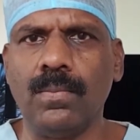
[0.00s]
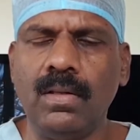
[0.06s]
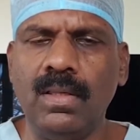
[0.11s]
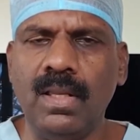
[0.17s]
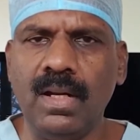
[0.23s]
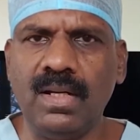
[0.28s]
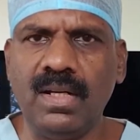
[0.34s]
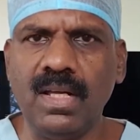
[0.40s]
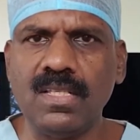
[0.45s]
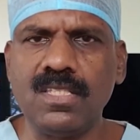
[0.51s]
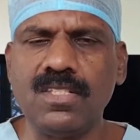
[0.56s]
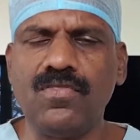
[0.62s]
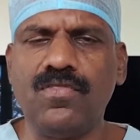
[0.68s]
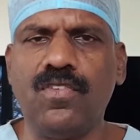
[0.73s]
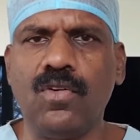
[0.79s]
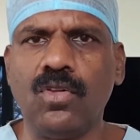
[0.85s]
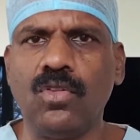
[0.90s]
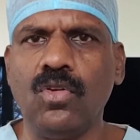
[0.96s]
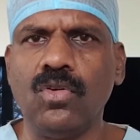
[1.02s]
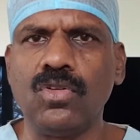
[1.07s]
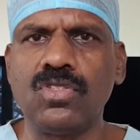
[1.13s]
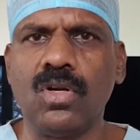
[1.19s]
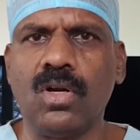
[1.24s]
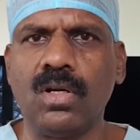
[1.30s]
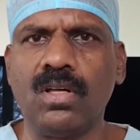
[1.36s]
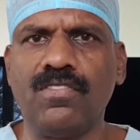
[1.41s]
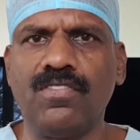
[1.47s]
They test for those
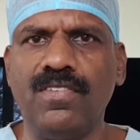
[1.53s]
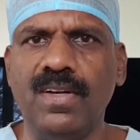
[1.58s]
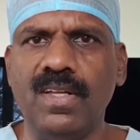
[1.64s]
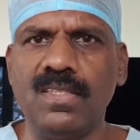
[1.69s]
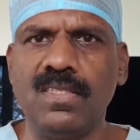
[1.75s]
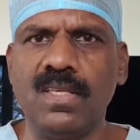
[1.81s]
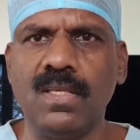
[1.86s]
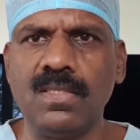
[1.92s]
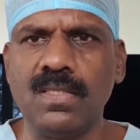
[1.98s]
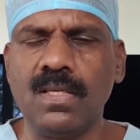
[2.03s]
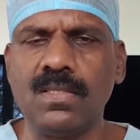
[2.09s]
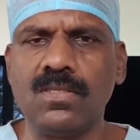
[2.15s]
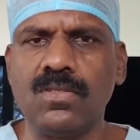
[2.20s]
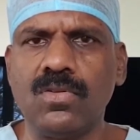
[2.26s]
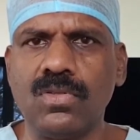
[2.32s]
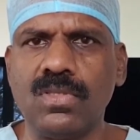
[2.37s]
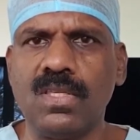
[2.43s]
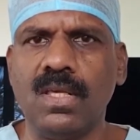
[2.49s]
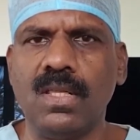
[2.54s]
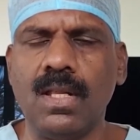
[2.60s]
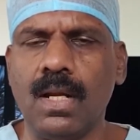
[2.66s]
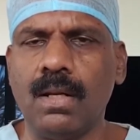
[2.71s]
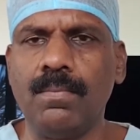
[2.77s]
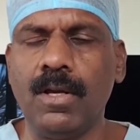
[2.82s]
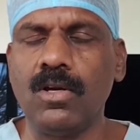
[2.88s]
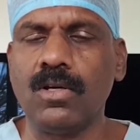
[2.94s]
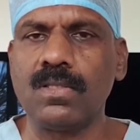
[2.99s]
sort of diseases to see
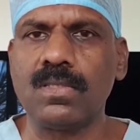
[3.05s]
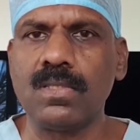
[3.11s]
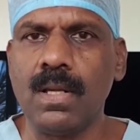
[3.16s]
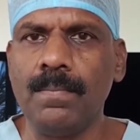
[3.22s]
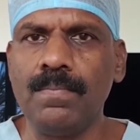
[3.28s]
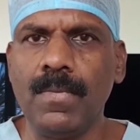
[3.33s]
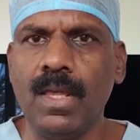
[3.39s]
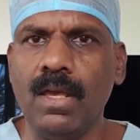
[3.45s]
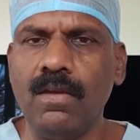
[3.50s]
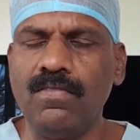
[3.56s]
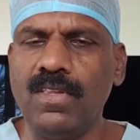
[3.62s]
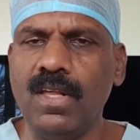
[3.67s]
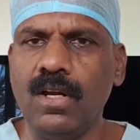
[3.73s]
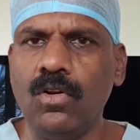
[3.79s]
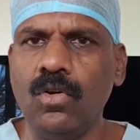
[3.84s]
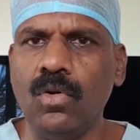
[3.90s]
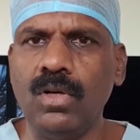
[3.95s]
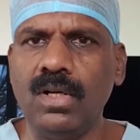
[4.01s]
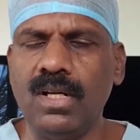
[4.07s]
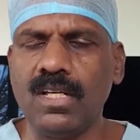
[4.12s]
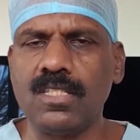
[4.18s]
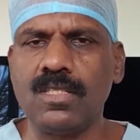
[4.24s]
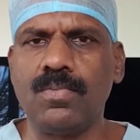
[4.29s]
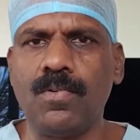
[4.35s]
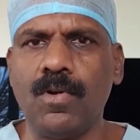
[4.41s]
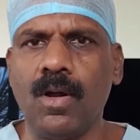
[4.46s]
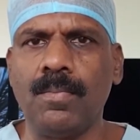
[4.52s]
that, because if they don't
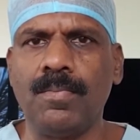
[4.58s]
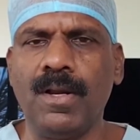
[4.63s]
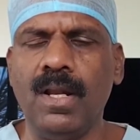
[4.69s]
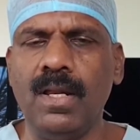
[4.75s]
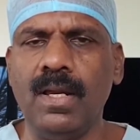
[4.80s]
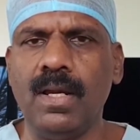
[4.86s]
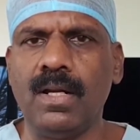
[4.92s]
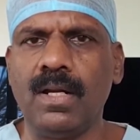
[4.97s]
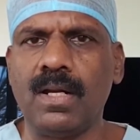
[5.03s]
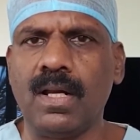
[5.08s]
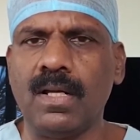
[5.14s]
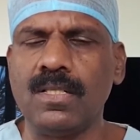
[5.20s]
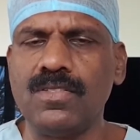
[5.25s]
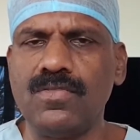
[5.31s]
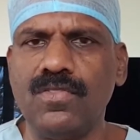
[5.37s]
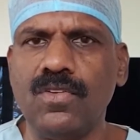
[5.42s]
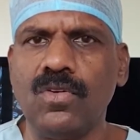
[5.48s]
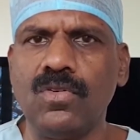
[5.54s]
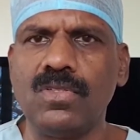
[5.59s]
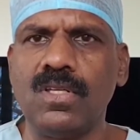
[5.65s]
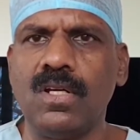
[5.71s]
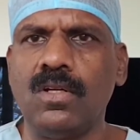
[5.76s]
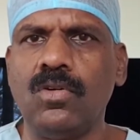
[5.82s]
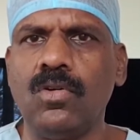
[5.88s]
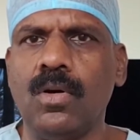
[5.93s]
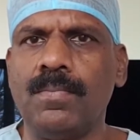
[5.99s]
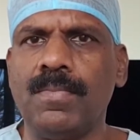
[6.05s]
test properly and transfuse
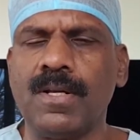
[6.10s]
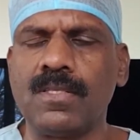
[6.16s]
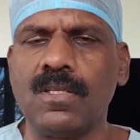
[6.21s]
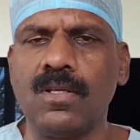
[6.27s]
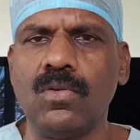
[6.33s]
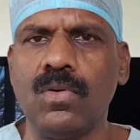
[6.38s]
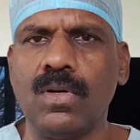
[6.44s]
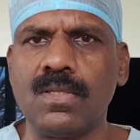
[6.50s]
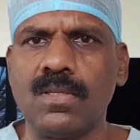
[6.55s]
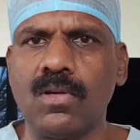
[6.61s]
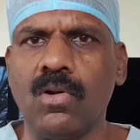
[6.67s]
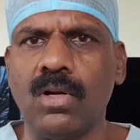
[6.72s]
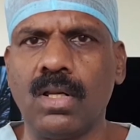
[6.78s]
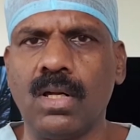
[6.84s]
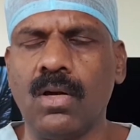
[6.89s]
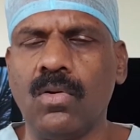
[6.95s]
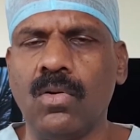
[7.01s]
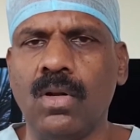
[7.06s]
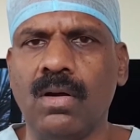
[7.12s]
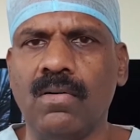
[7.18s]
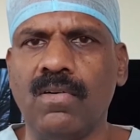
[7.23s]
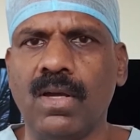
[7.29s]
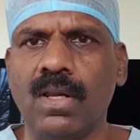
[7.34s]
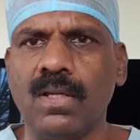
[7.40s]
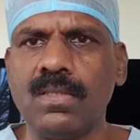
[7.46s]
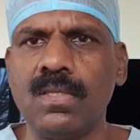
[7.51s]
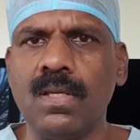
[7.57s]
it to a person who has got
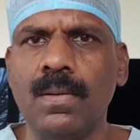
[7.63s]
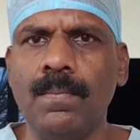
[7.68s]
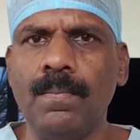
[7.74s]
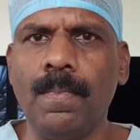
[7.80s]
coronavirus,